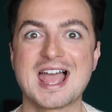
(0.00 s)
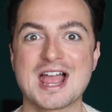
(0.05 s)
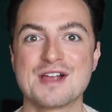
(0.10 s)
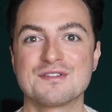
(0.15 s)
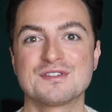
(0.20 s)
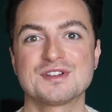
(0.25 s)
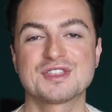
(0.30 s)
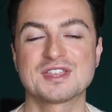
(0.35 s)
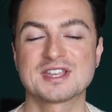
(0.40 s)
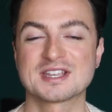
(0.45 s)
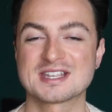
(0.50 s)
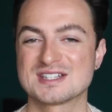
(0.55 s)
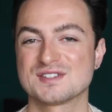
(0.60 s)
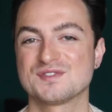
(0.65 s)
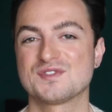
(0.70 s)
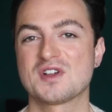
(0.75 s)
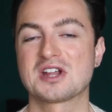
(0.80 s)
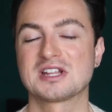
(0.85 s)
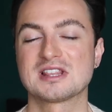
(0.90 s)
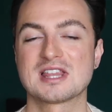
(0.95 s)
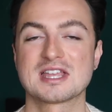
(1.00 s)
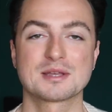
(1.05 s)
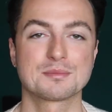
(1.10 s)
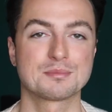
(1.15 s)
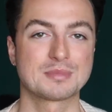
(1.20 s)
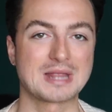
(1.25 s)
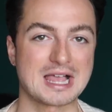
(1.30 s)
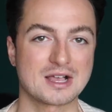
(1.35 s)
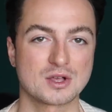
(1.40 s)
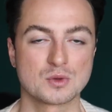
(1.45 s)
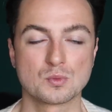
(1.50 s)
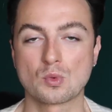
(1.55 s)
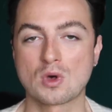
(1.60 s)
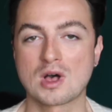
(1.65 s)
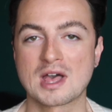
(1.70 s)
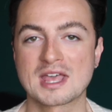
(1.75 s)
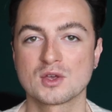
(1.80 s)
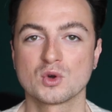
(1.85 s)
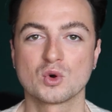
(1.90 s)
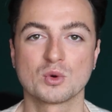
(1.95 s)
everything is very like black and
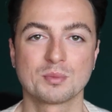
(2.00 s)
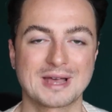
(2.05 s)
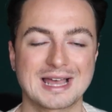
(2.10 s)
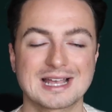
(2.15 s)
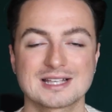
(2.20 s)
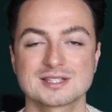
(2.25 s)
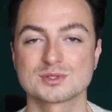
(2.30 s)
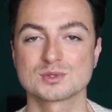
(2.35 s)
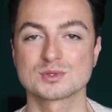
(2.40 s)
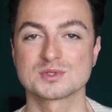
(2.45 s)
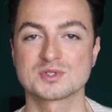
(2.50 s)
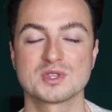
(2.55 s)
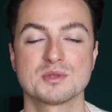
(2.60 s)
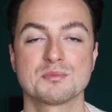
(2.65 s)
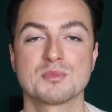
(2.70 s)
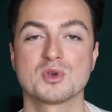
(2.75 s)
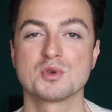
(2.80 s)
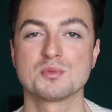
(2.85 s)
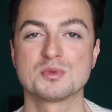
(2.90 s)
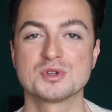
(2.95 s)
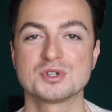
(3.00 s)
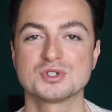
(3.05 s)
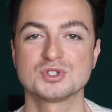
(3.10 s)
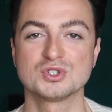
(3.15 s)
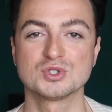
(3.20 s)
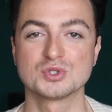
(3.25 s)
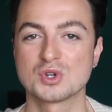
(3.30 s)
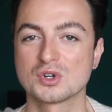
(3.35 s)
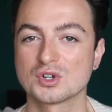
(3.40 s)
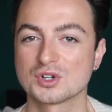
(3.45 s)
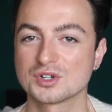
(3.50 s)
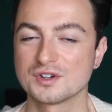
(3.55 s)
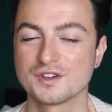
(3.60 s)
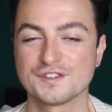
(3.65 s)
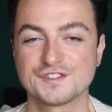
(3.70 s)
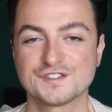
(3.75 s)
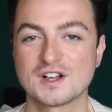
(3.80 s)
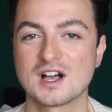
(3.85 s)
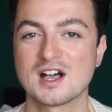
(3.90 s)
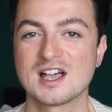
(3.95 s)
white or pastels at the moment. You're not going to
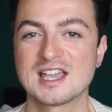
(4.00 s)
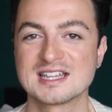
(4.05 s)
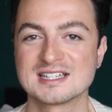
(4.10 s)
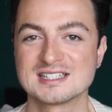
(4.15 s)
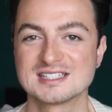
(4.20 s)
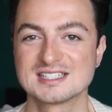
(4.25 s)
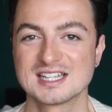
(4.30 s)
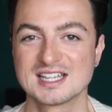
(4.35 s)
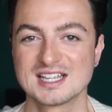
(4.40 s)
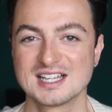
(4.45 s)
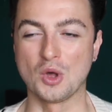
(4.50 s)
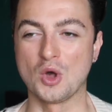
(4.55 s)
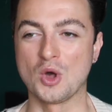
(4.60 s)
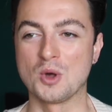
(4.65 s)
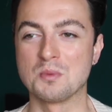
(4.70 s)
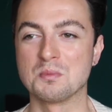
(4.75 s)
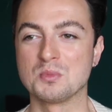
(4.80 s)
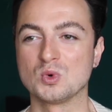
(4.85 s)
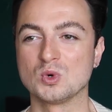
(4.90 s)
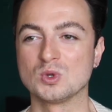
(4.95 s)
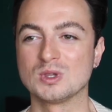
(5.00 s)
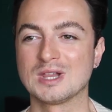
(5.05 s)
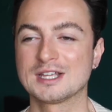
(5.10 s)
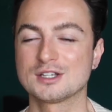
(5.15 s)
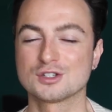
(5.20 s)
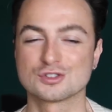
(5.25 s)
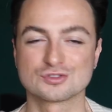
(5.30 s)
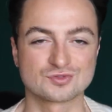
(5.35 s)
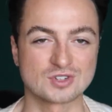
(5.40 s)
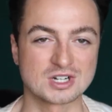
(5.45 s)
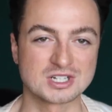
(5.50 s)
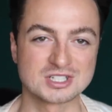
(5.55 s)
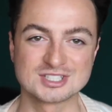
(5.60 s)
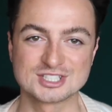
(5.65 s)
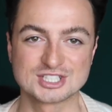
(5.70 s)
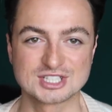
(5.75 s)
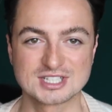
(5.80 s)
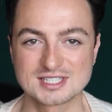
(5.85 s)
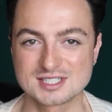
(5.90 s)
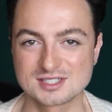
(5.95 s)
find a more like
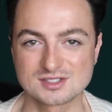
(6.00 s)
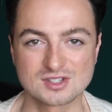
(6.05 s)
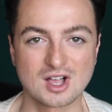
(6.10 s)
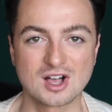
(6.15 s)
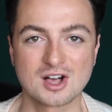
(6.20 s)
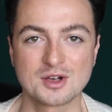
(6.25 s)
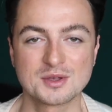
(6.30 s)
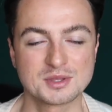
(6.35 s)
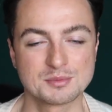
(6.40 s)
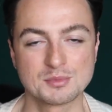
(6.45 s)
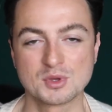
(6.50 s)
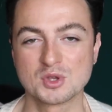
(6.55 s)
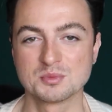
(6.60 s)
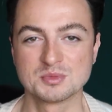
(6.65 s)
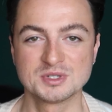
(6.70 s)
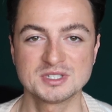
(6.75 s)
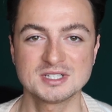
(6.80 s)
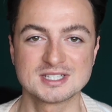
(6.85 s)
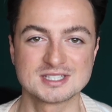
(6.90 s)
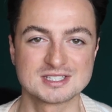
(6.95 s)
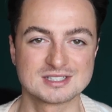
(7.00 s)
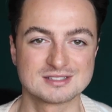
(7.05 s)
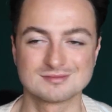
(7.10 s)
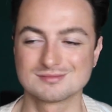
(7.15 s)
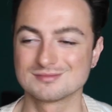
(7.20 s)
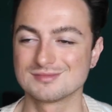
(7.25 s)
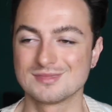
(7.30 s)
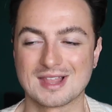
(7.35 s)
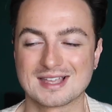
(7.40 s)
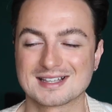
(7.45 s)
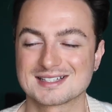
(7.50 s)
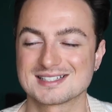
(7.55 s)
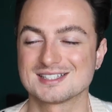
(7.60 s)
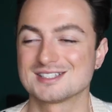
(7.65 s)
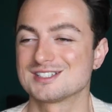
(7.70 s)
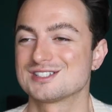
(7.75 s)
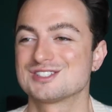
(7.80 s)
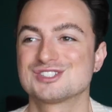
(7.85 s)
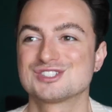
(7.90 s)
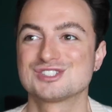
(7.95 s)
grungier style at the moment. Is like I
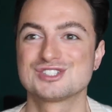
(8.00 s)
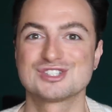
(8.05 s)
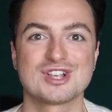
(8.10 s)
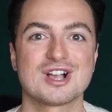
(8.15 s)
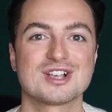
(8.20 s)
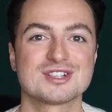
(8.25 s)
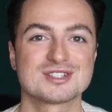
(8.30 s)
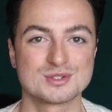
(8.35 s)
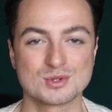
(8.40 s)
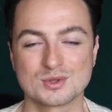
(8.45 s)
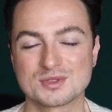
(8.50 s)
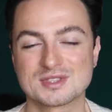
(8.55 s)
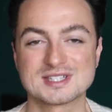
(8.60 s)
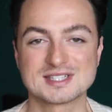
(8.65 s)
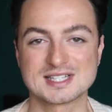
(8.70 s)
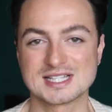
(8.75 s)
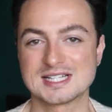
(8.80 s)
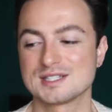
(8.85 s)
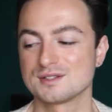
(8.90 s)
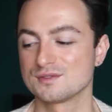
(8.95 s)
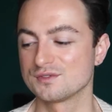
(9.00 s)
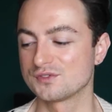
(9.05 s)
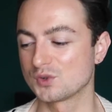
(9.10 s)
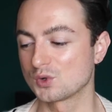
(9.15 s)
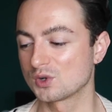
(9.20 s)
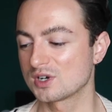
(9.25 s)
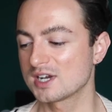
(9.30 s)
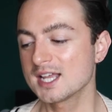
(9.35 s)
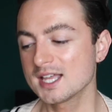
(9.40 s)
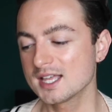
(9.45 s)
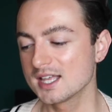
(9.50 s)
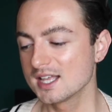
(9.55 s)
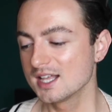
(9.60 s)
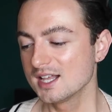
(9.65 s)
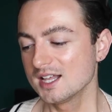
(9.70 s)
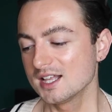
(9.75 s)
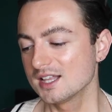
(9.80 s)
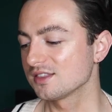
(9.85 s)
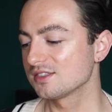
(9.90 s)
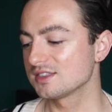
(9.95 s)
said, it's just not the season for it.
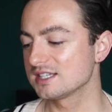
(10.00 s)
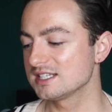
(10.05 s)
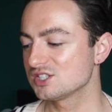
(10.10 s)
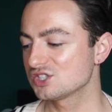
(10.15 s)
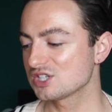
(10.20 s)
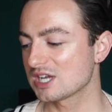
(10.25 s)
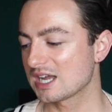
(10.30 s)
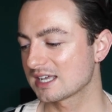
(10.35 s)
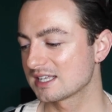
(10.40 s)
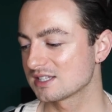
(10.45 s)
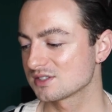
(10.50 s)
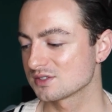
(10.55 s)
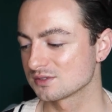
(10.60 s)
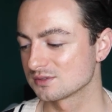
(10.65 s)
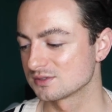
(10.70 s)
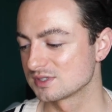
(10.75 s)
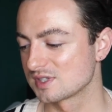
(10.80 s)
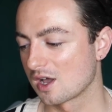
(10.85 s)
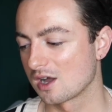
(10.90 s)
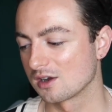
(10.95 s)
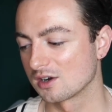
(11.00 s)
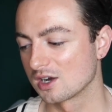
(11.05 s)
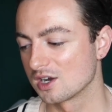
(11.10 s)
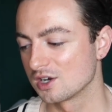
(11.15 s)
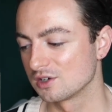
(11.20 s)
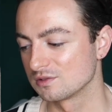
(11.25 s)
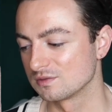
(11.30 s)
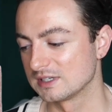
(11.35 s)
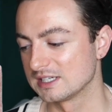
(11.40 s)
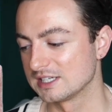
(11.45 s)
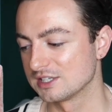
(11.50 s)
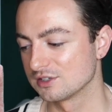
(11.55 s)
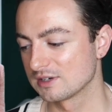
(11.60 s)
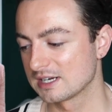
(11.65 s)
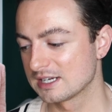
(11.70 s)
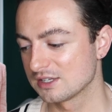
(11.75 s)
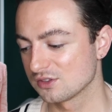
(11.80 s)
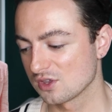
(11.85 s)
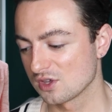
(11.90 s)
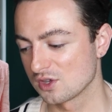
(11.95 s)
These jackets on Zara are really
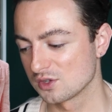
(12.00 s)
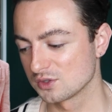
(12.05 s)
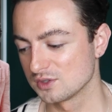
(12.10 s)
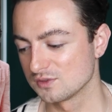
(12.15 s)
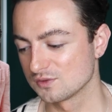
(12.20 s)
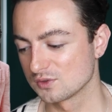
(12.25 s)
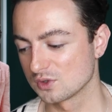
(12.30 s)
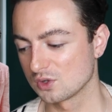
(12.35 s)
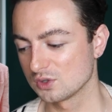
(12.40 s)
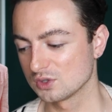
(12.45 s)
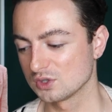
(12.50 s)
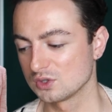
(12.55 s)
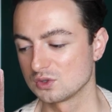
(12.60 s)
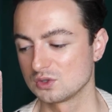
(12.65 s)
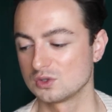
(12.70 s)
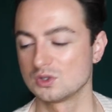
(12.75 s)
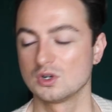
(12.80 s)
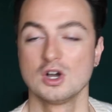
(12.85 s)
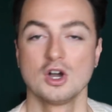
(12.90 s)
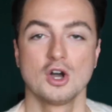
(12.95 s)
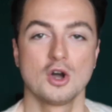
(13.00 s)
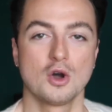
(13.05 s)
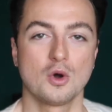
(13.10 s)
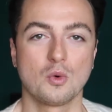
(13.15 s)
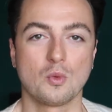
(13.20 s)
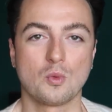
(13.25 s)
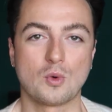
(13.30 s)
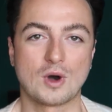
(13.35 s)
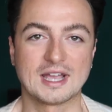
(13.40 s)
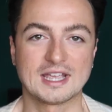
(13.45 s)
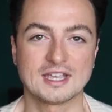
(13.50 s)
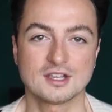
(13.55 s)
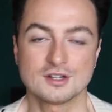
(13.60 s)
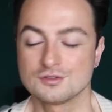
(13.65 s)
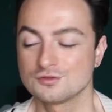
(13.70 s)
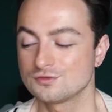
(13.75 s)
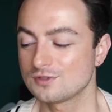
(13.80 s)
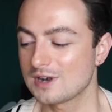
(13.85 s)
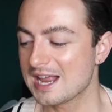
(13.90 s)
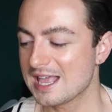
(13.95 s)
great though. You've got your white
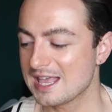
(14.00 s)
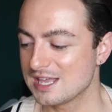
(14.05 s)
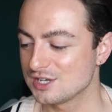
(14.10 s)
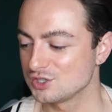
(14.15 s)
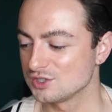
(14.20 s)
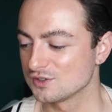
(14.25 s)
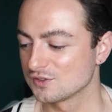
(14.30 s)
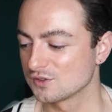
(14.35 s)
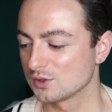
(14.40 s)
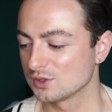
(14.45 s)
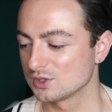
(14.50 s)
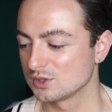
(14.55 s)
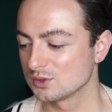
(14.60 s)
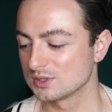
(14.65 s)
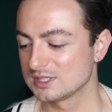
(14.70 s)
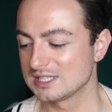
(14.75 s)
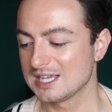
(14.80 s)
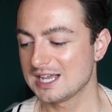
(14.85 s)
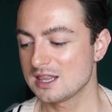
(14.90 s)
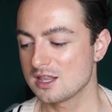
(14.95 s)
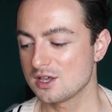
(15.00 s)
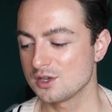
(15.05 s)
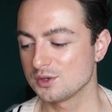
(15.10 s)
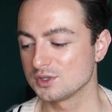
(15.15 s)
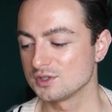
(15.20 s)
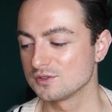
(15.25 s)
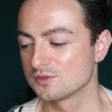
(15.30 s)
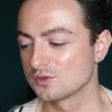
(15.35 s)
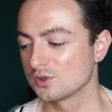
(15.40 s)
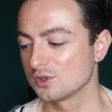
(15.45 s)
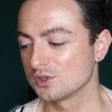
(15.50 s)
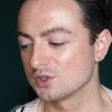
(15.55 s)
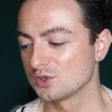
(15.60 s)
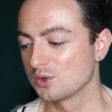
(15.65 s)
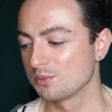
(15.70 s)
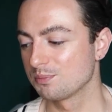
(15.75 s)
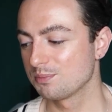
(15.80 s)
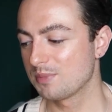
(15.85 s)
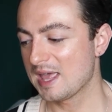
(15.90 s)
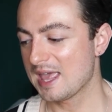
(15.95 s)
and red, you've got your yellow, you've got
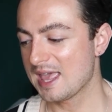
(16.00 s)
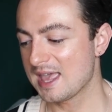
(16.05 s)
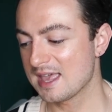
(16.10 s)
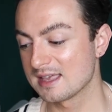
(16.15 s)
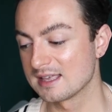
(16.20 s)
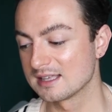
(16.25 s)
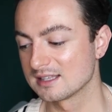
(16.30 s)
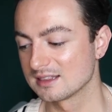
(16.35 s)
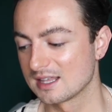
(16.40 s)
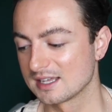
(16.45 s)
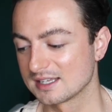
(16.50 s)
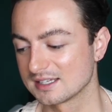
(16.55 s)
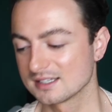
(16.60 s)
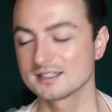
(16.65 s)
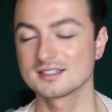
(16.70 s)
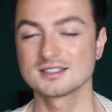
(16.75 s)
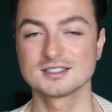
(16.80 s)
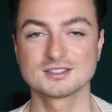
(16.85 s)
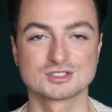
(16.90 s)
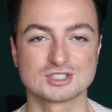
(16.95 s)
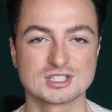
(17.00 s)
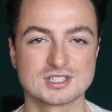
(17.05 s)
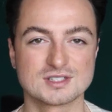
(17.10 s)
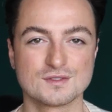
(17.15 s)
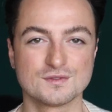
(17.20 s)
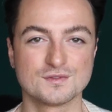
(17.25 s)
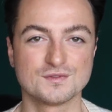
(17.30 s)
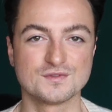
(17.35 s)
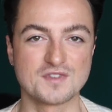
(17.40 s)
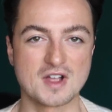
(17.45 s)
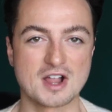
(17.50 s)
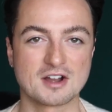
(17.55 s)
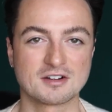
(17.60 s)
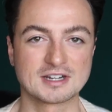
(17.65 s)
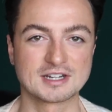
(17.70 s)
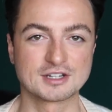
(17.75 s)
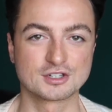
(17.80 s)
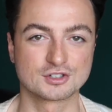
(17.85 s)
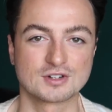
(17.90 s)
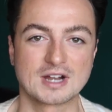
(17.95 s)
your pink, like just
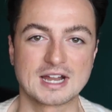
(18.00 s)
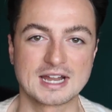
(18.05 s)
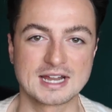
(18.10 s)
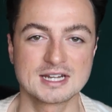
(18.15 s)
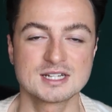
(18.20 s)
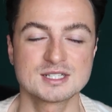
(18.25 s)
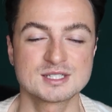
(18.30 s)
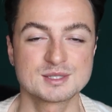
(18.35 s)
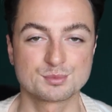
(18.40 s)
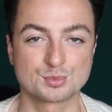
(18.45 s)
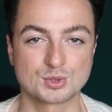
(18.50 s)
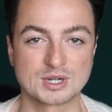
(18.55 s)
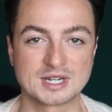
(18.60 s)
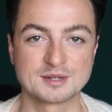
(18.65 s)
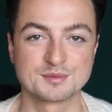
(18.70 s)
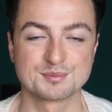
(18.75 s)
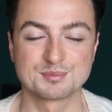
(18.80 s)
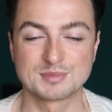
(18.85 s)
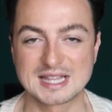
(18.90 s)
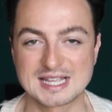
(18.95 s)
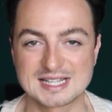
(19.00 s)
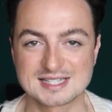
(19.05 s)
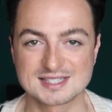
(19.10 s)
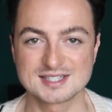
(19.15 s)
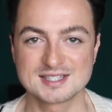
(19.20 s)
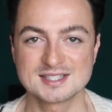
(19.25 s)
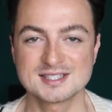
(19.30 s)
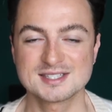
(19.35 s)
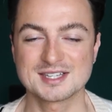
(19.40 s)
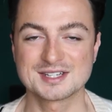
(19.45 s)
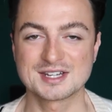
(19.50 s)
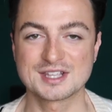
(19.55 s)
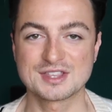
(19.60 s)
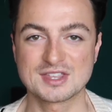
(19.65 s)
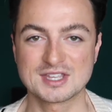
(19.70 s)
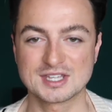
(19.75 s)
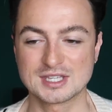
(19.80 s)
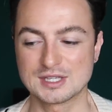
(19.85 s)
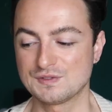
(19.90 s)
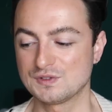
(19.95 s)
very great spring blazers. And I
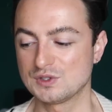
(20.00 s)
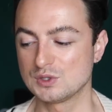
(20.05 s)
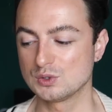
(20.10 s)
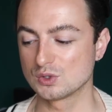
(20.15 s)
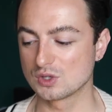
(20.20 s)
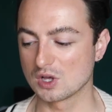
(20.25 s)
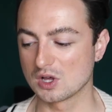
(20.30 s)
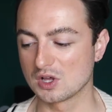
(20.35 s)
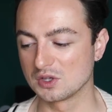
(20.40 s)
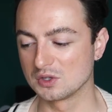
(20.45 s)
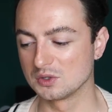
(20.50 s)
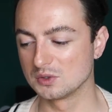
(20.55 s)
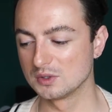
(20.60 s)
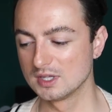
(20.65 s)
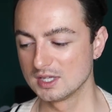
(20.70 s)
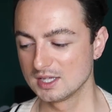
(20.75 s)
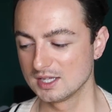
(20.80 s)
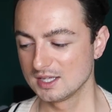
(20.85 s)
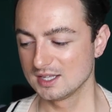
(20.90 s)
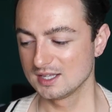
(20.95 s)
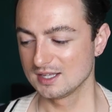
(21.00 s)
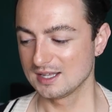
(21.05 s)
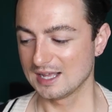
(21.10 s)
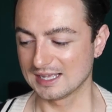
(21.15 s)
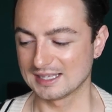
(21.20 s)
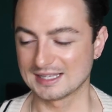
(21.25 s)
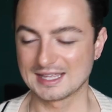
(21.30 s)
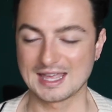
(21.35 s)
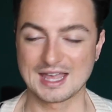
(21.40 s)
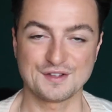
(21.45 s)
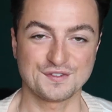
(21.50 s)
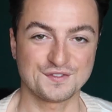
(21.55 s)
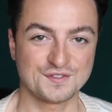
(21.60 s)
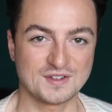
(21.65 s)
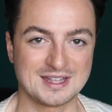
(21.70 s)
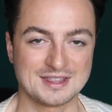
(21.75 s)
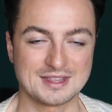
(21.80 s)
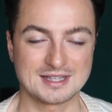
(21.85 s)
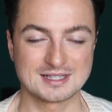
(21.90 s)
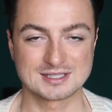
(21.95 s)
think if you go and get a
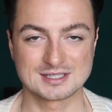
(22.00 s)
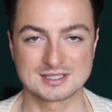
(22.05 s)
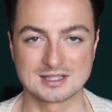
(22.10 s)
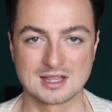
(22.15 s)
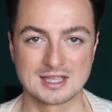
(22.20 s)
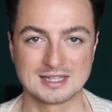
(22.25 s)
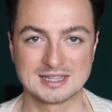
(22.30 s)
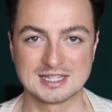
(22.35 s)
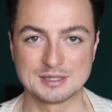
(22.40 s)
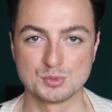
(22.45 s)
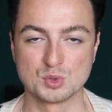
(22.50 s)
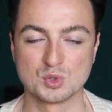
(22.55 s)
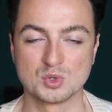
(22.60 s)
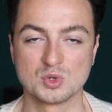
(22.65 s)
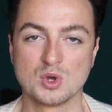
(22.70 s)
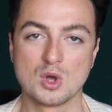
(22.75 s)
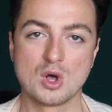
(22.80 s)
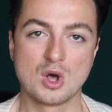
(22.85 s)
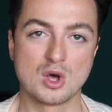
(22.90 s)
fit that's slightly more